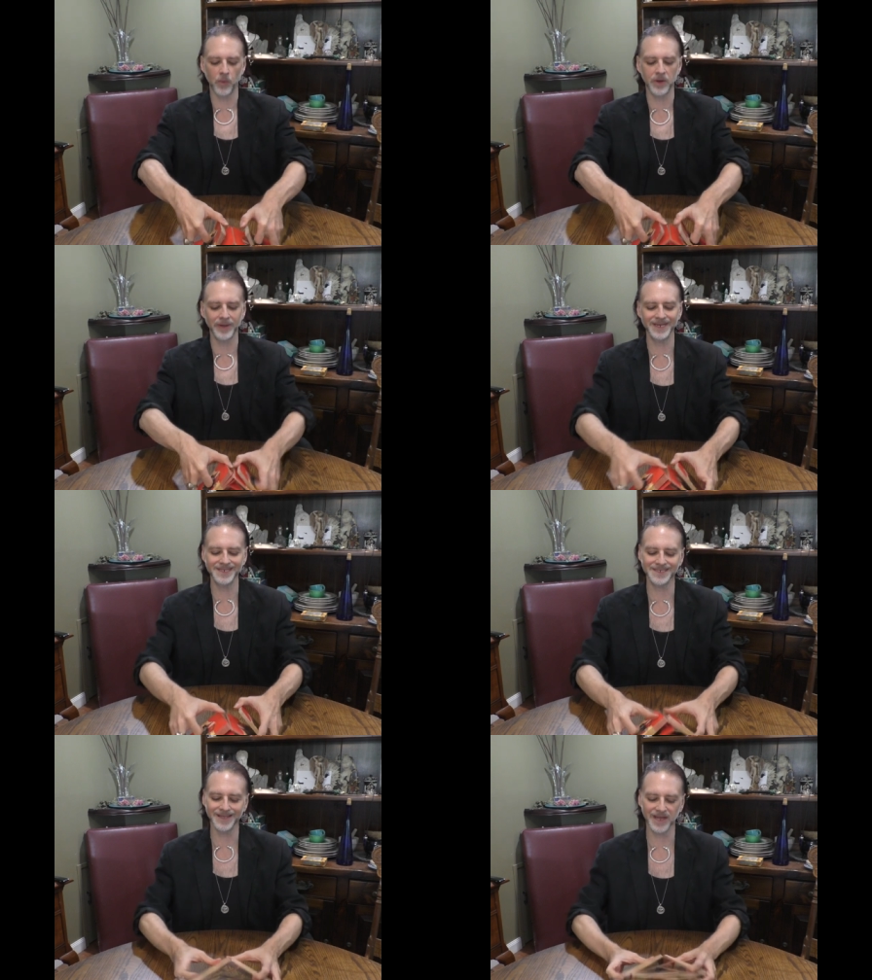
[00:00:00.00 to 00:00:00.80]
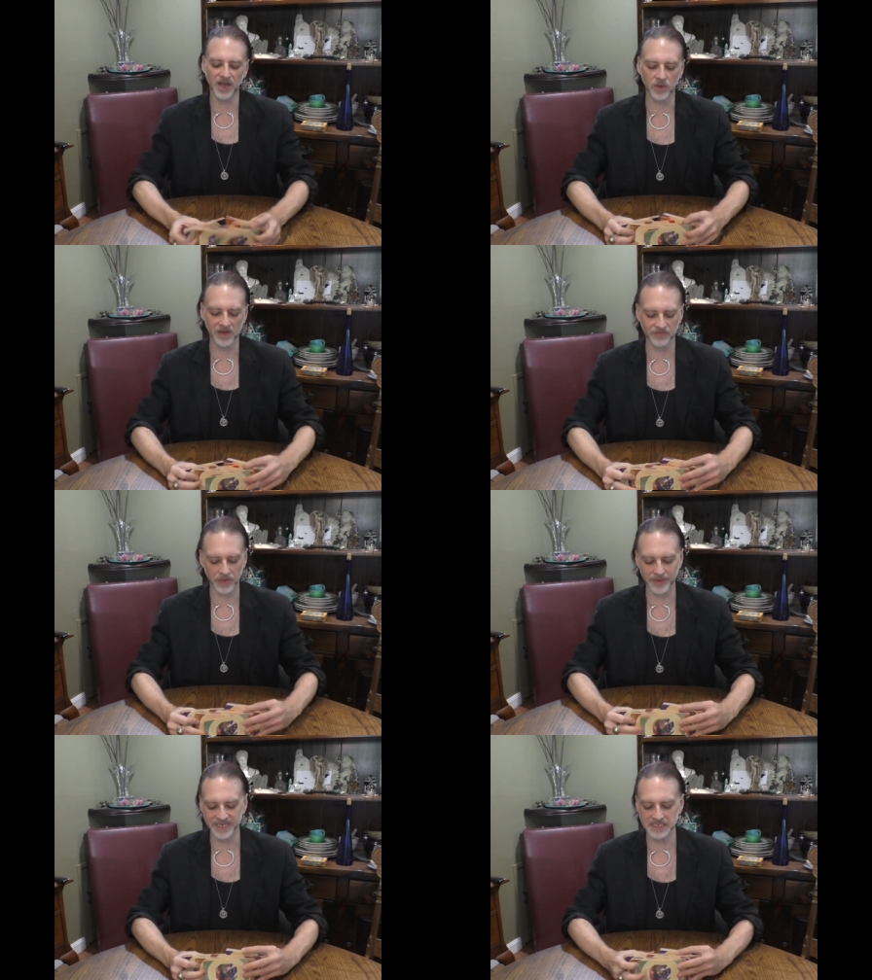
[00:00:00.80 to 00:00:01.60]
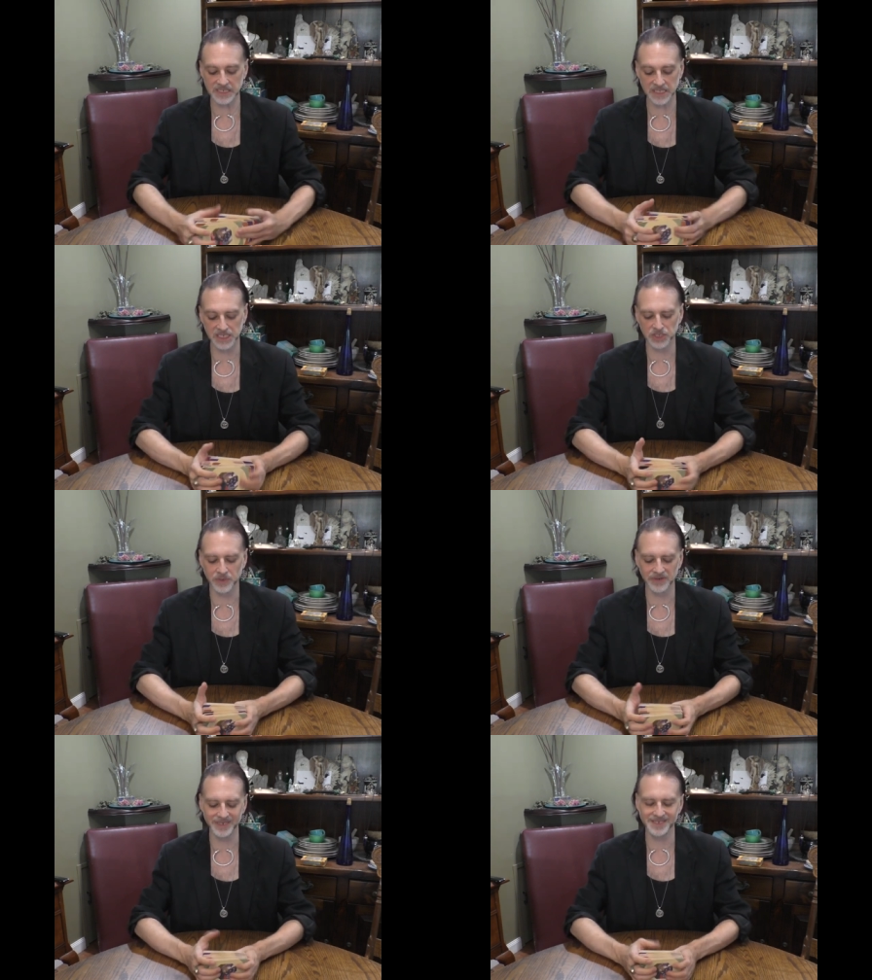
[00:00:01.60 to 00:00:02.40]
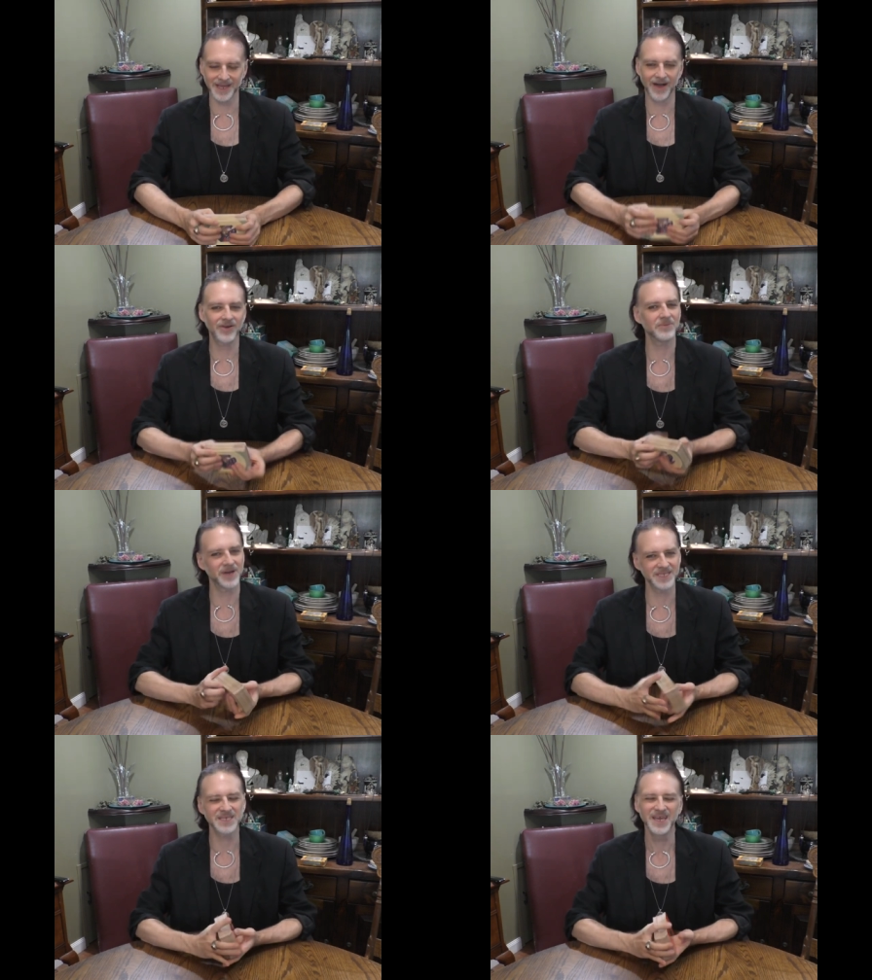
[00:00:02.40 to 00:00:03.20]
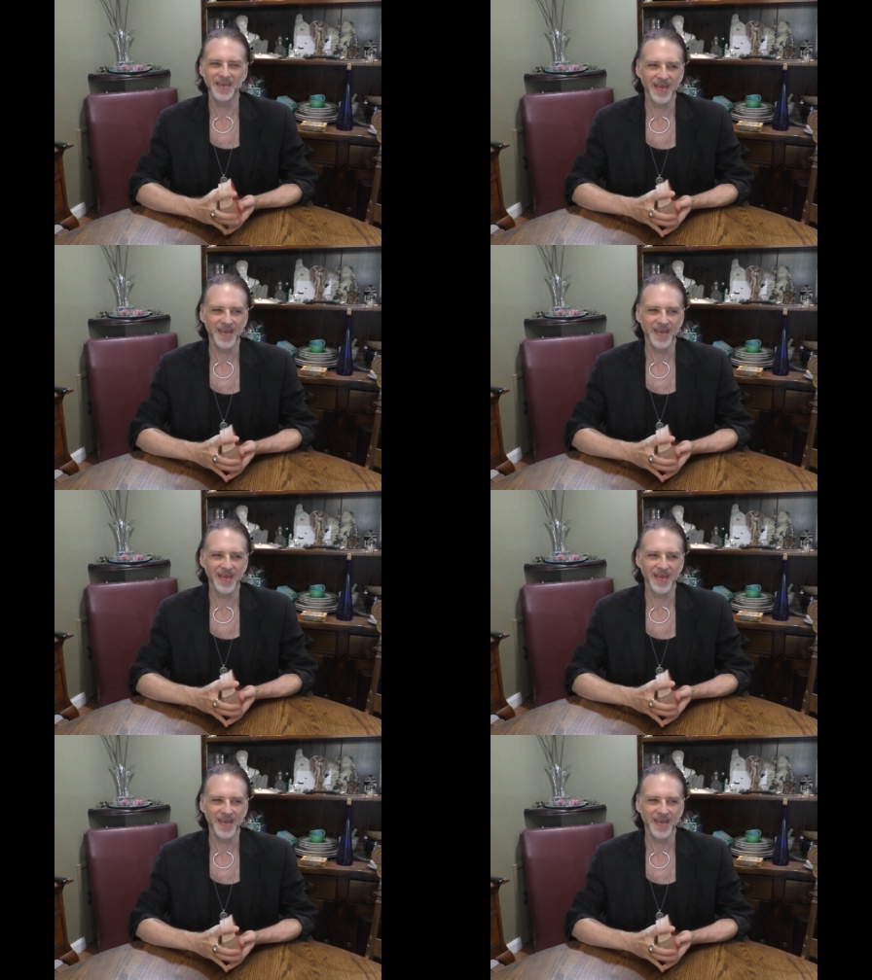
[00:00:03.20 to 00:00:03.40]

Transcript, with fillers: What do I need to let go of? What do I need to heal? What do I need to alchemize?